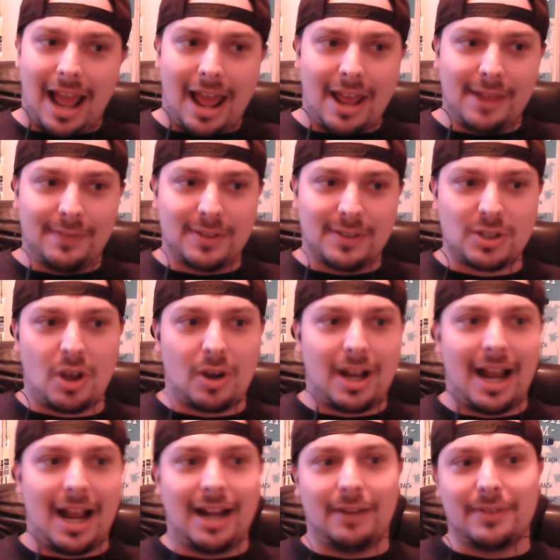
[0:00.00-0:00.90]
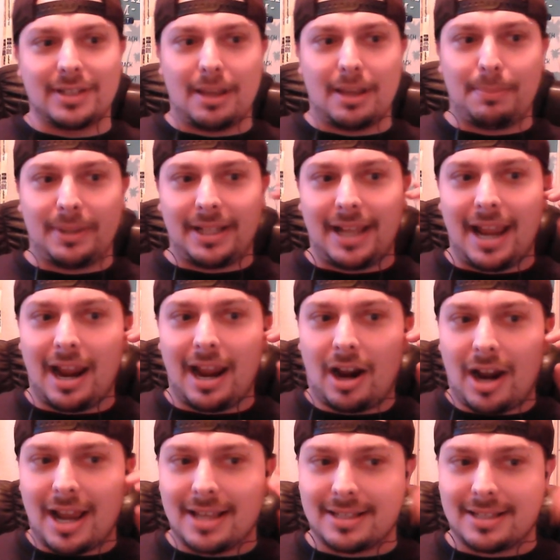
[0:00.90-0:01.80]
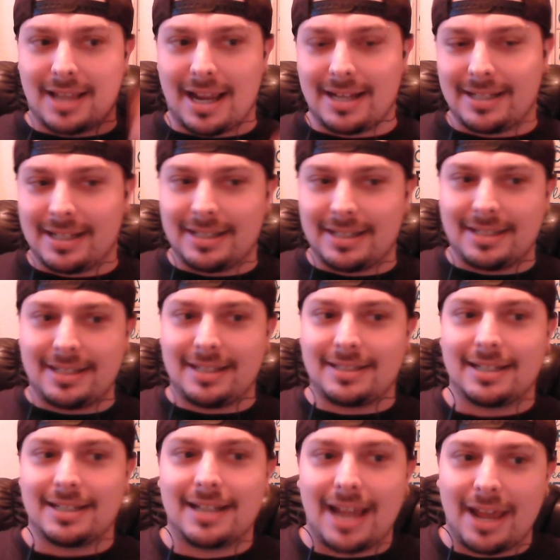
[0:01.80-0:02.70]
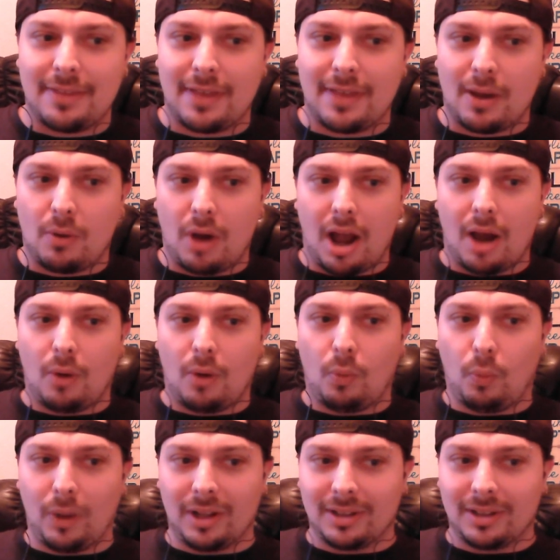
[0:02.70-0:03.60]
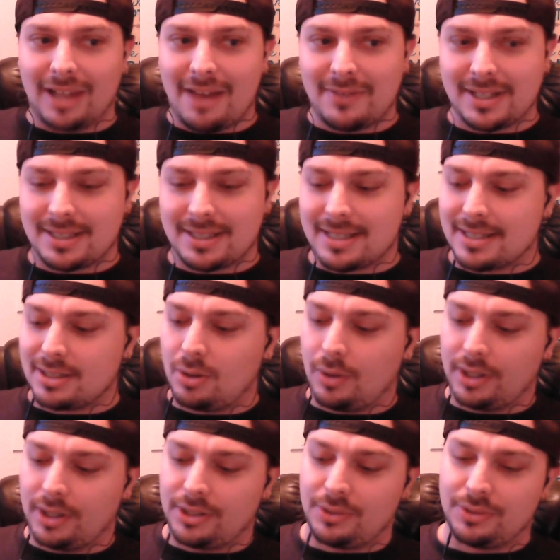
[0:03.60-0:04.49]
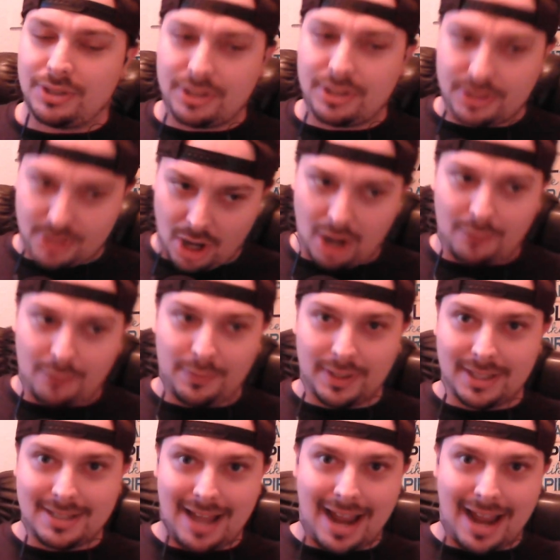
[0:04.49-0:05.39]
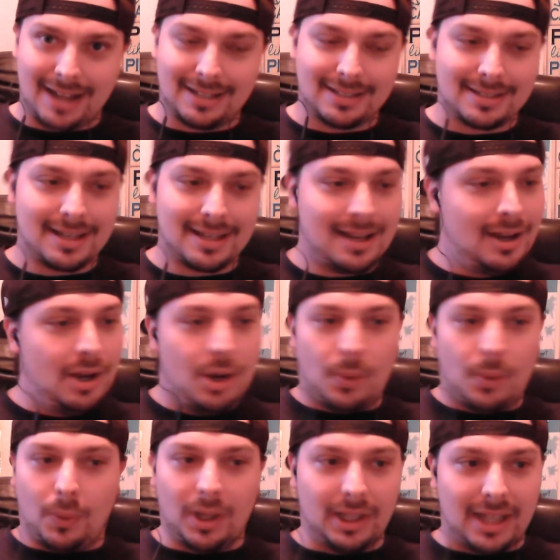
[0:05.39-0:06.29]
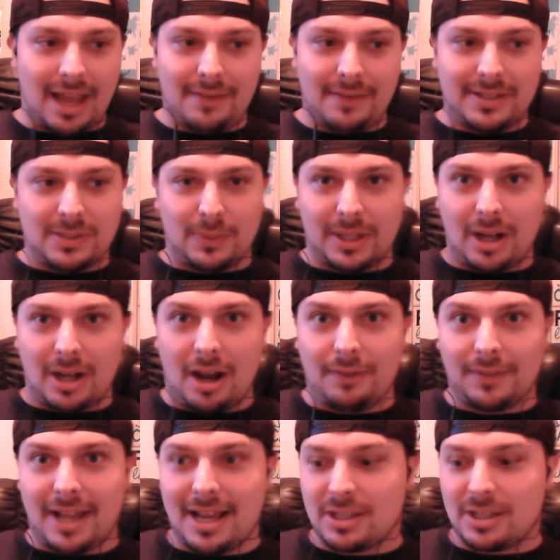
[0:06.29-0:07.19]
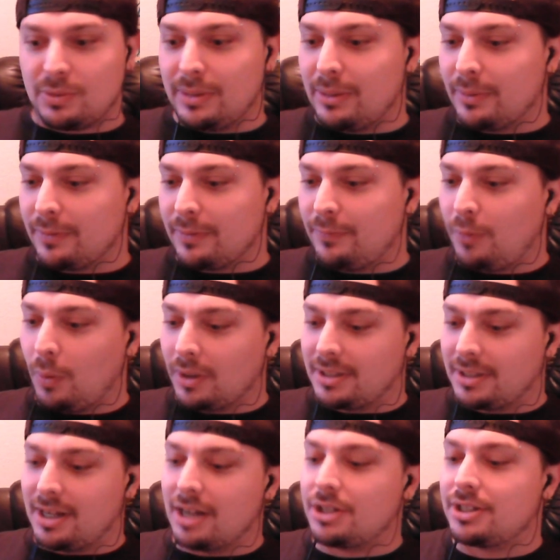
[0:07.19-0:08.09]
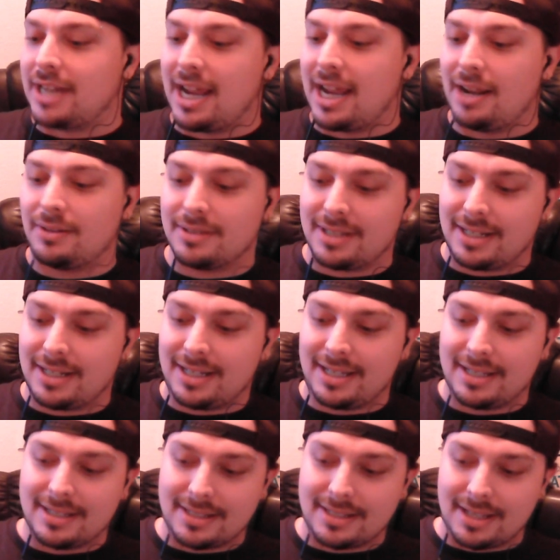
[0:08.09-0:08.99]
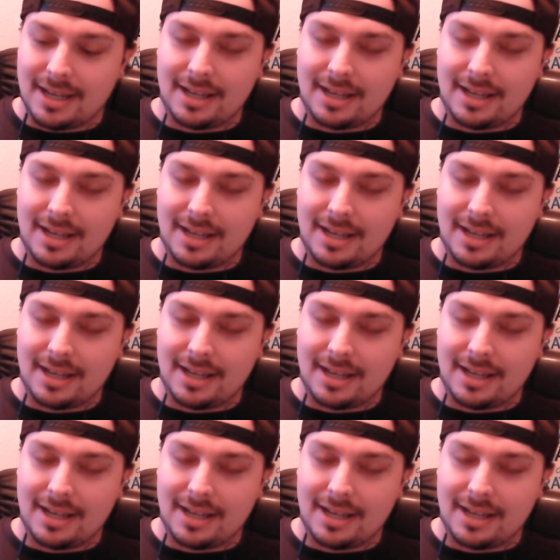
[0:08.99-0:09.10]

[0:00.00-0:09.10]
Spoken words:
This all kind of is up in the air, as I did see today that Will Levis is going to start for the Titans. Will Levis went off last week with 4 touchdowns in his